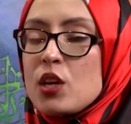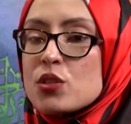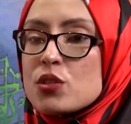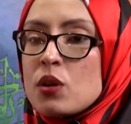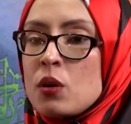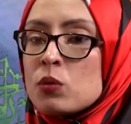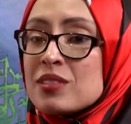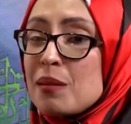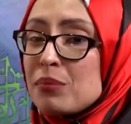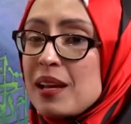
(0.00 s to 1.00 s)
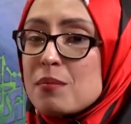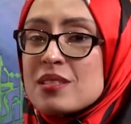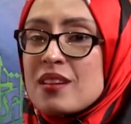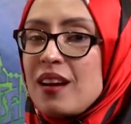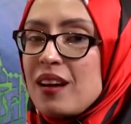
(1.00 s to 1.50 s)
so
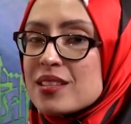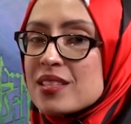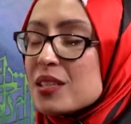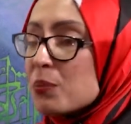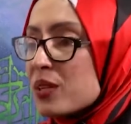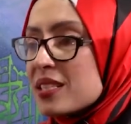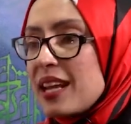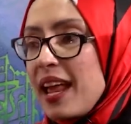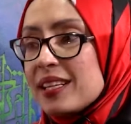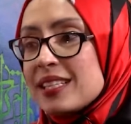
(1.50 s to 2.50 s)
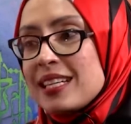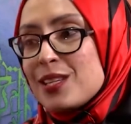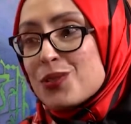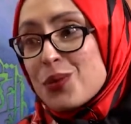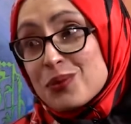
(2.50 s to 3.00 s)
sometimes uh, certain
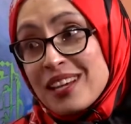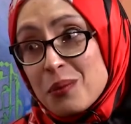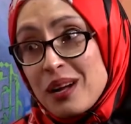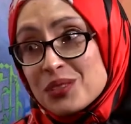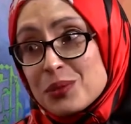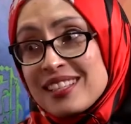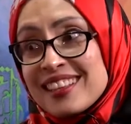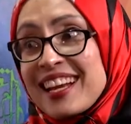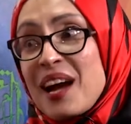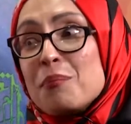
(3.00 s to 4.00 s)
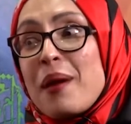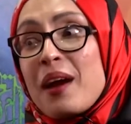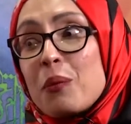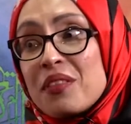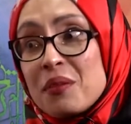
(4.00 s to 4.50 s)
personalities don't take well to it and they come
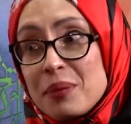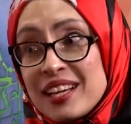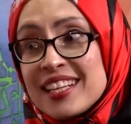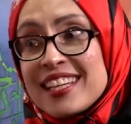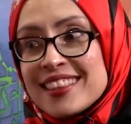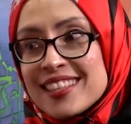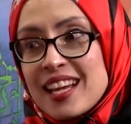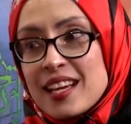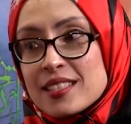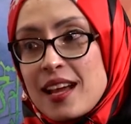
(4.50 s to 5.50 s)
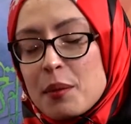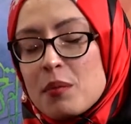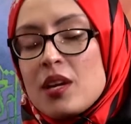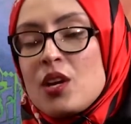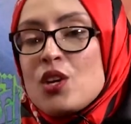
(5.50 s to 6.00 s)
back with a bigger hit the next time
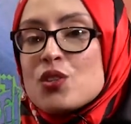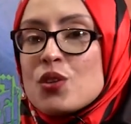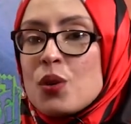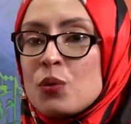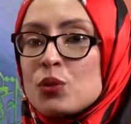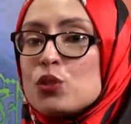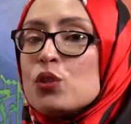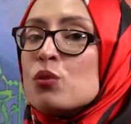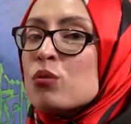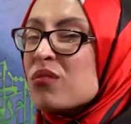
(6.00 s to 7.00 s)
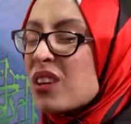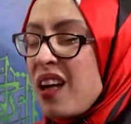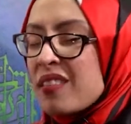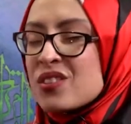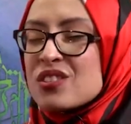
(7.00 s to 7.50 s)
mm. so do you
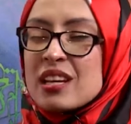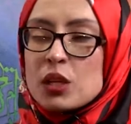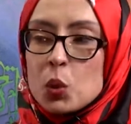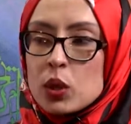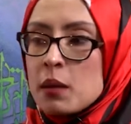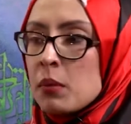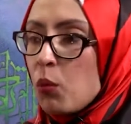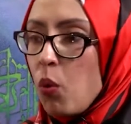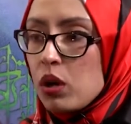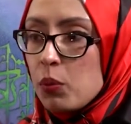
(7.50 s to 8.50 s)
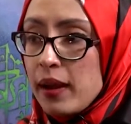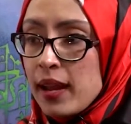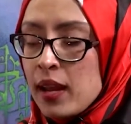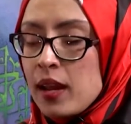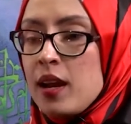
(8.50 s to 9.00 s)
rather just ignore them and walk
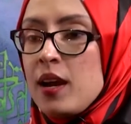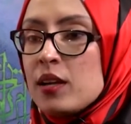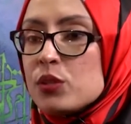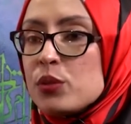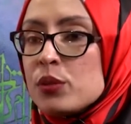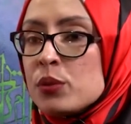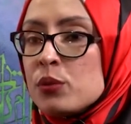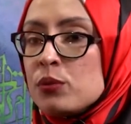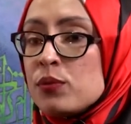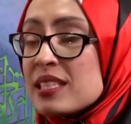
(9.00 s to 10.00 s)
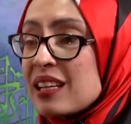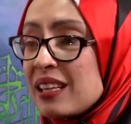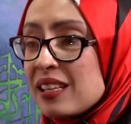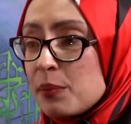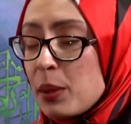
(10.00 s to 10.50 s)
away do you
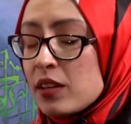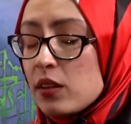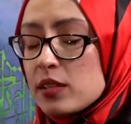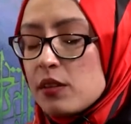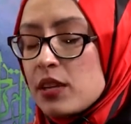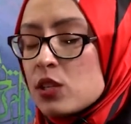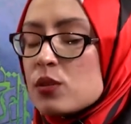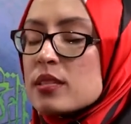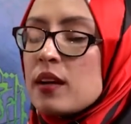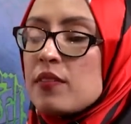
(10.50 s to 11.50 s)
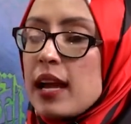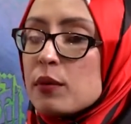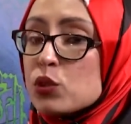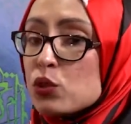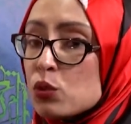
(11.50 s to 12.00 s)
physically depend, uh, defend yourself i
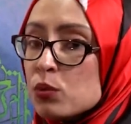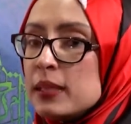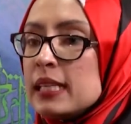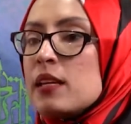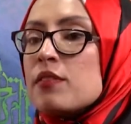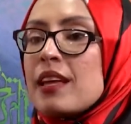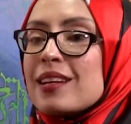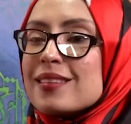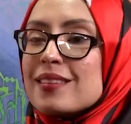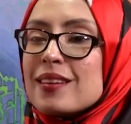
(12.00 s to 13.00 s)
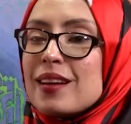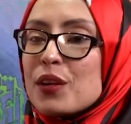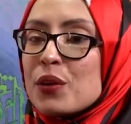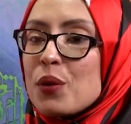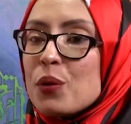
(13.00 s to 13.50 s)
do believe that uh,
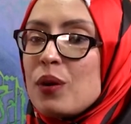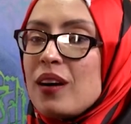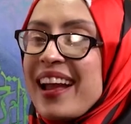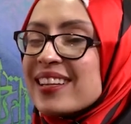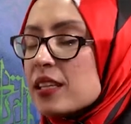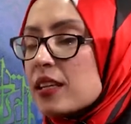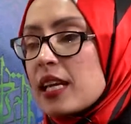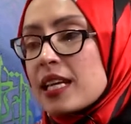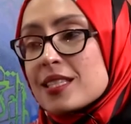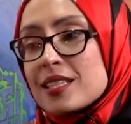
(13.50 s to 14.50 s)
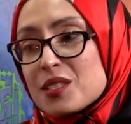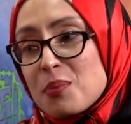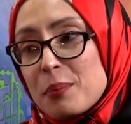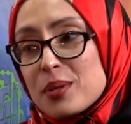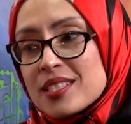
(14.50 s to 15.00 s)
you know, acting against, and it's
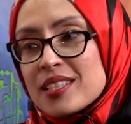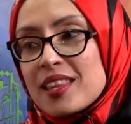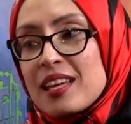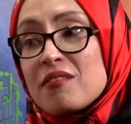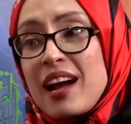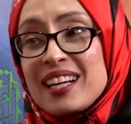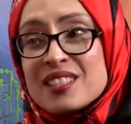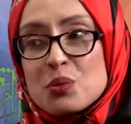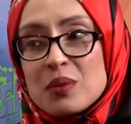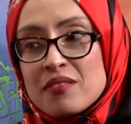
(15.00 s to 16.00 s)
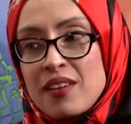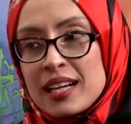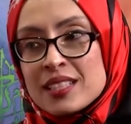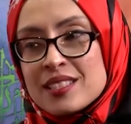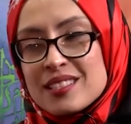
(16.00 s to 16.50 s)
my personal thing, violence with
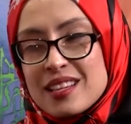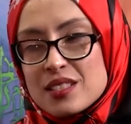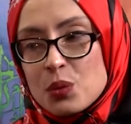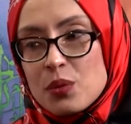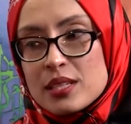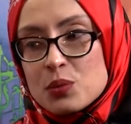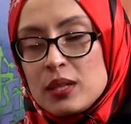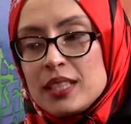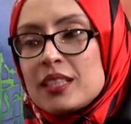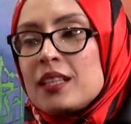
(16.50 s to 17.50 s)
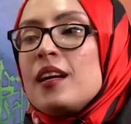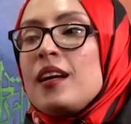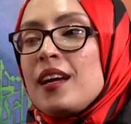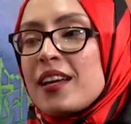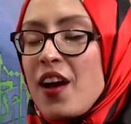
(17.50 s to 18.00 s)
violence doesn't always work. Yeah.
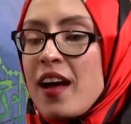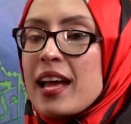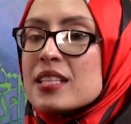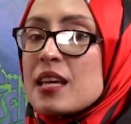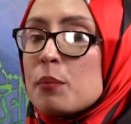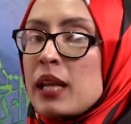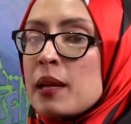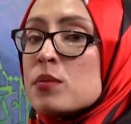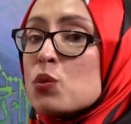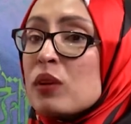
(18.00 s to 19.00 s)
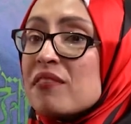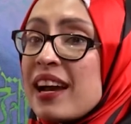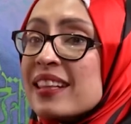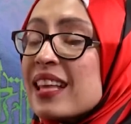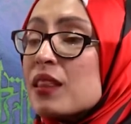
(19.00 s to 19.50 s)
yeah. And sometimes we
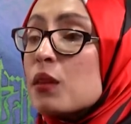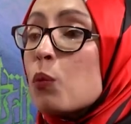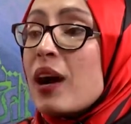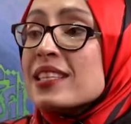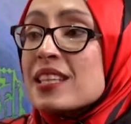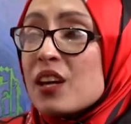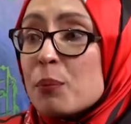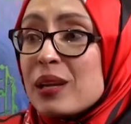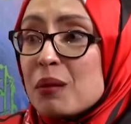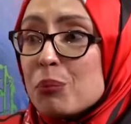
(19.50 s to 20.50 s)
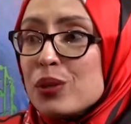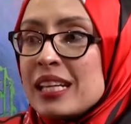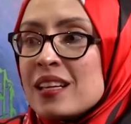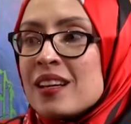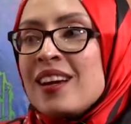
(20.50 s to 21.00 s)
find that the ones that are being
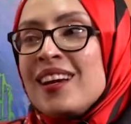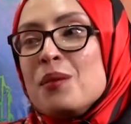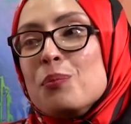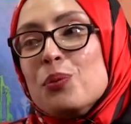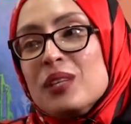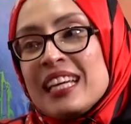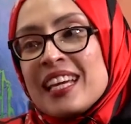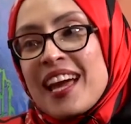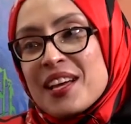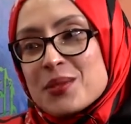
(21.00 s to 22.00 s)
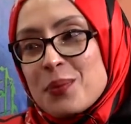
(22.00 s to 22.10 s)
bullied bully as